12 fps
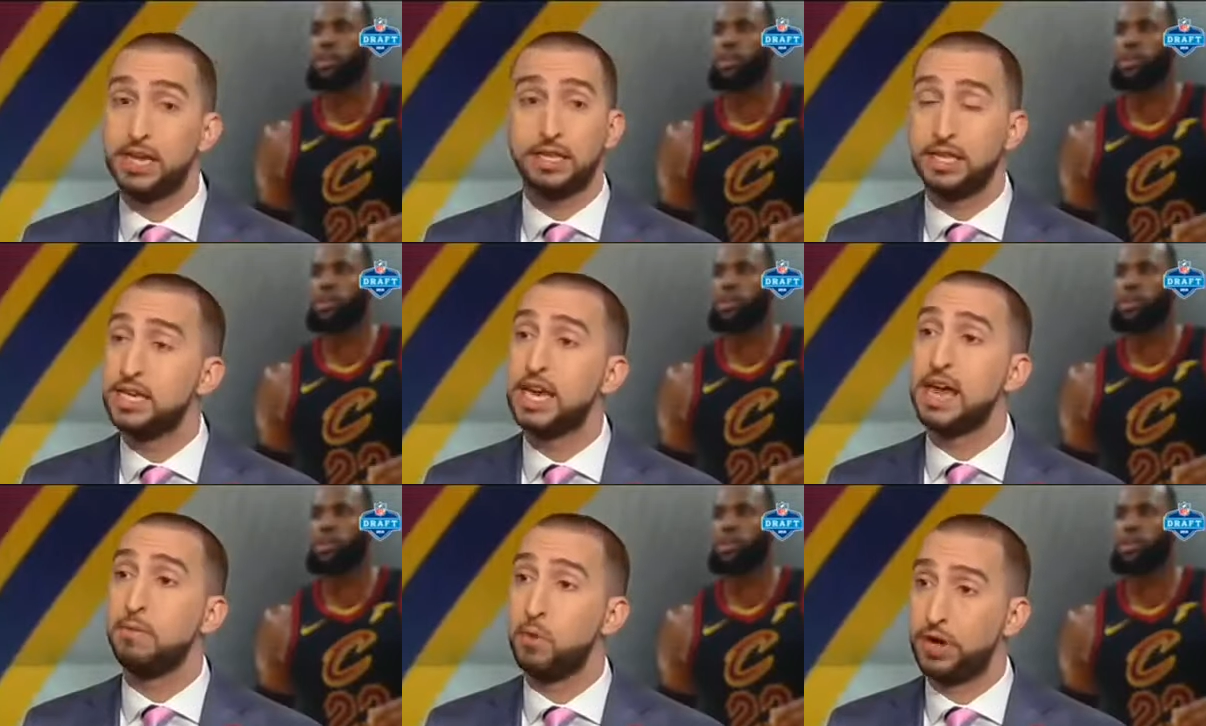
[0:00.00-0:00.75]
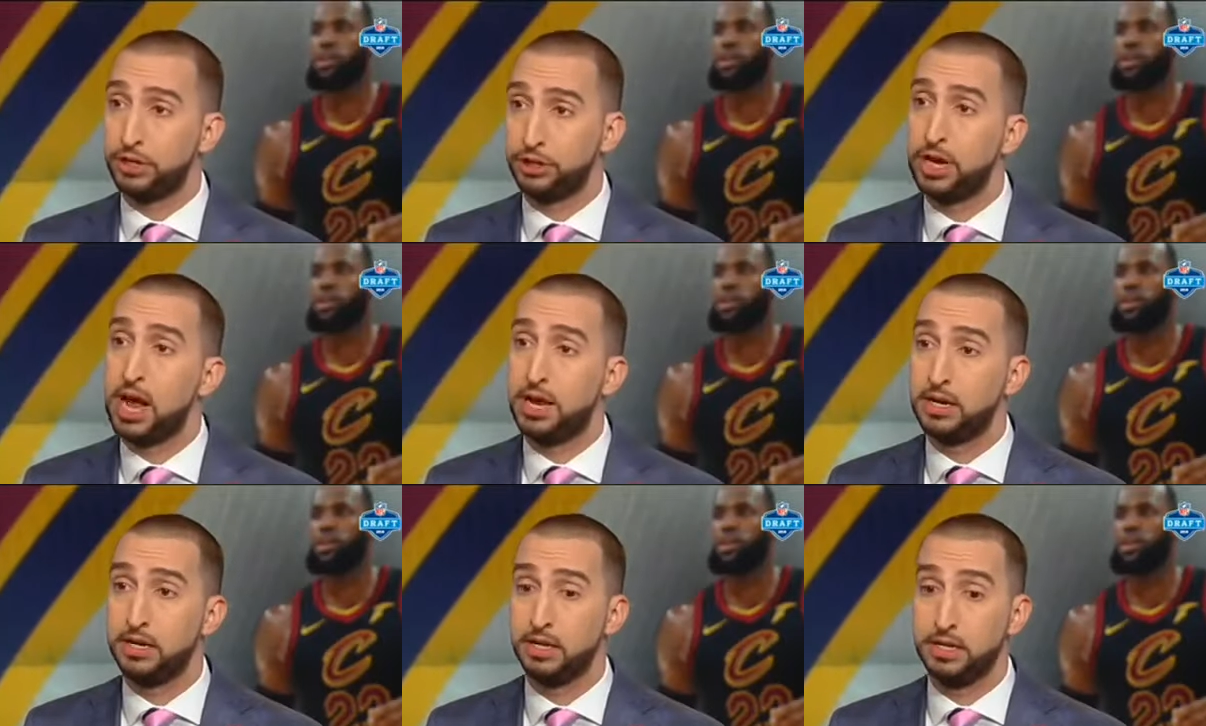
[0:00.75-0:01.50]
Speaker 1: hitting the game-winning
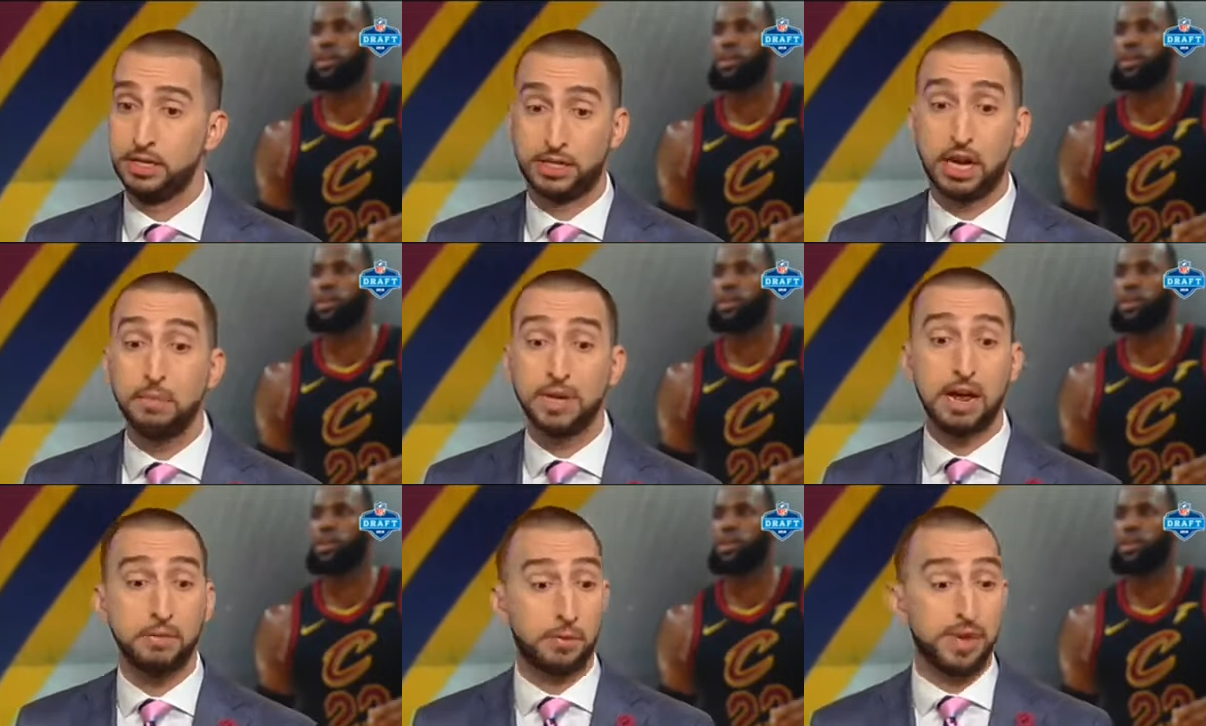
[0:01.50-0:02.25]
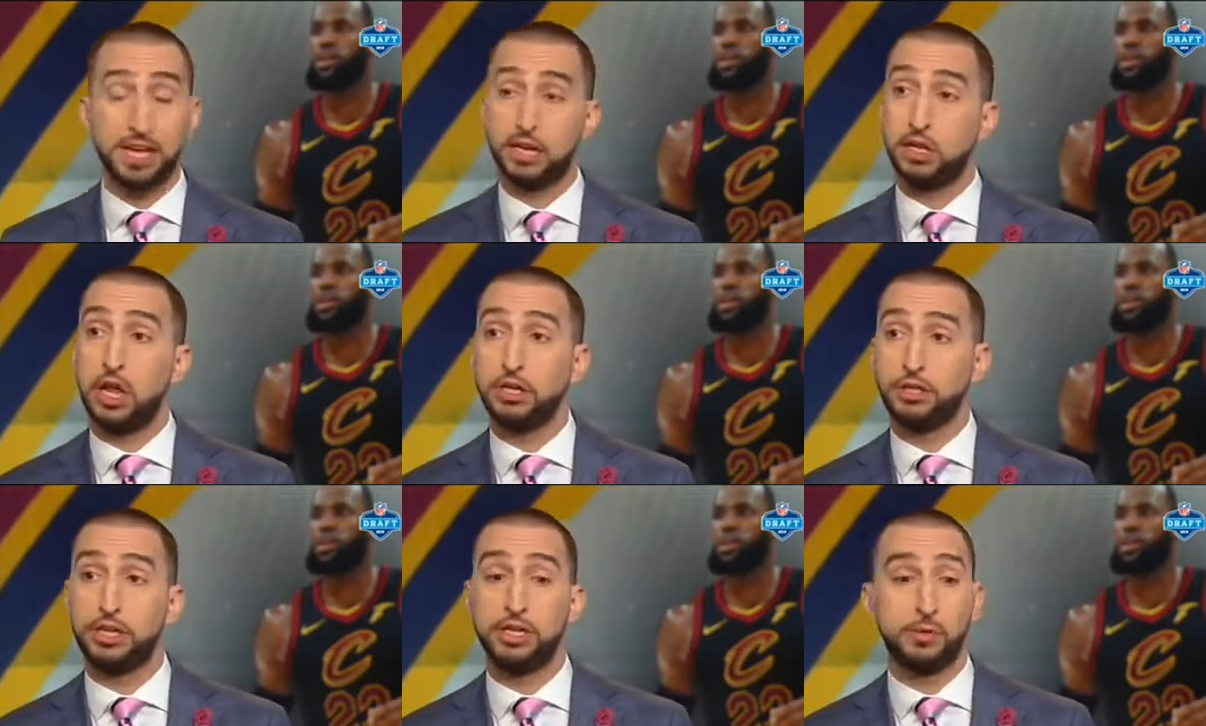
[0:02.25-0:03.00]
shot. Sometimes being
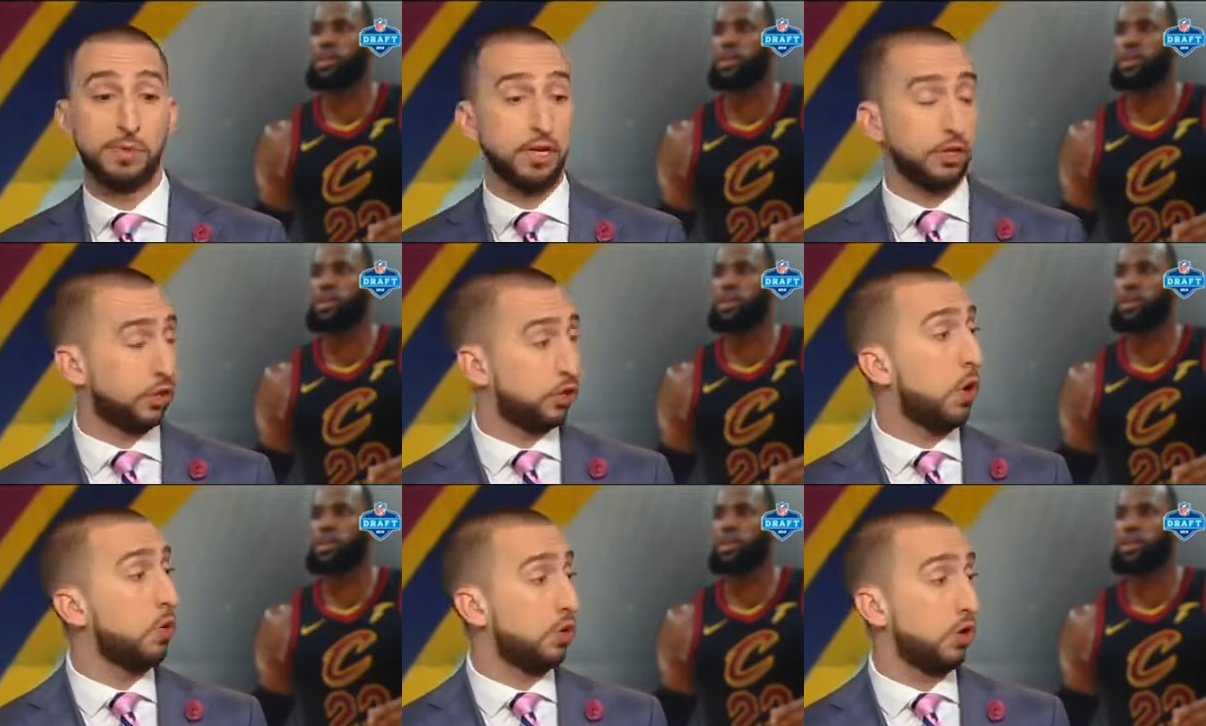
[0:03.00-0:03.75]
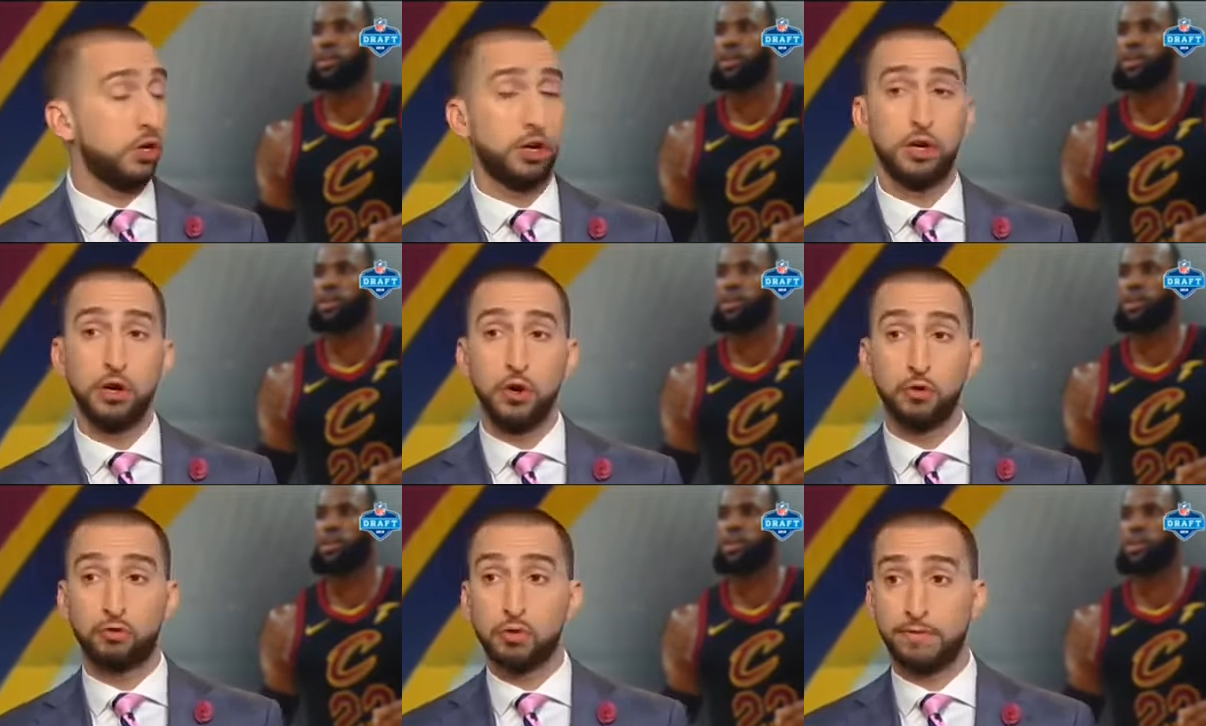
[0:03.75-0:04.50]
clutch is being so good
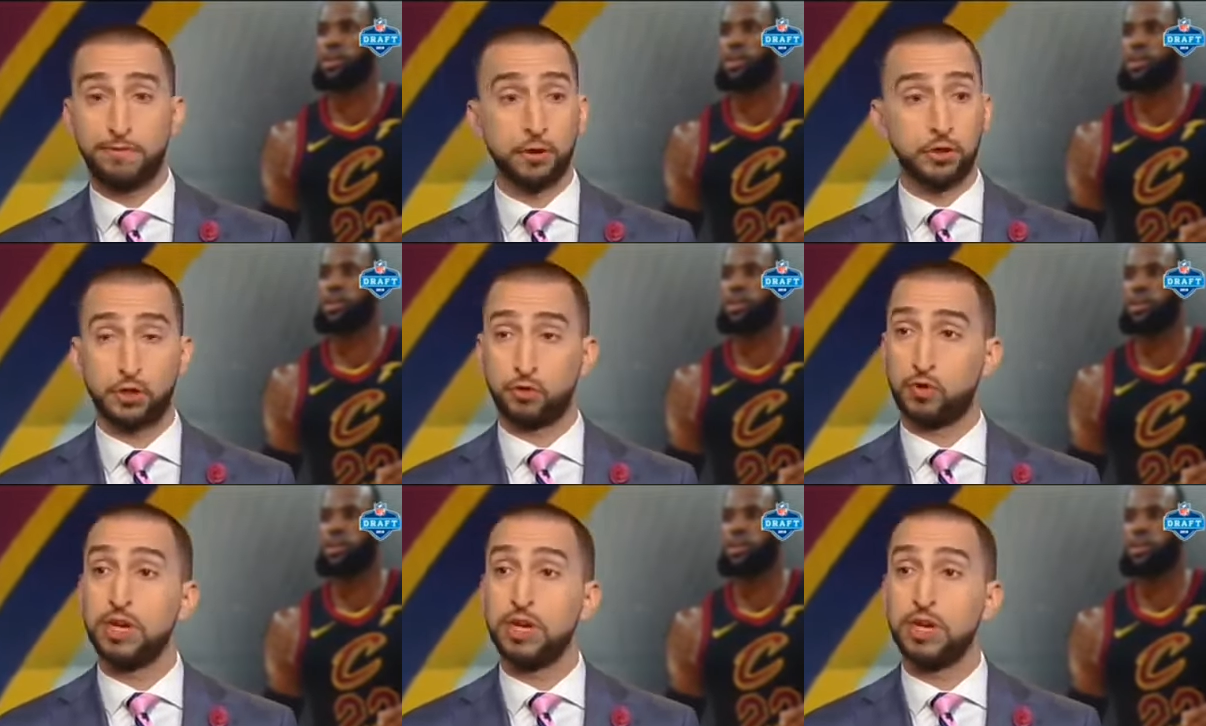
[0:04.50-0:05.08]
through the first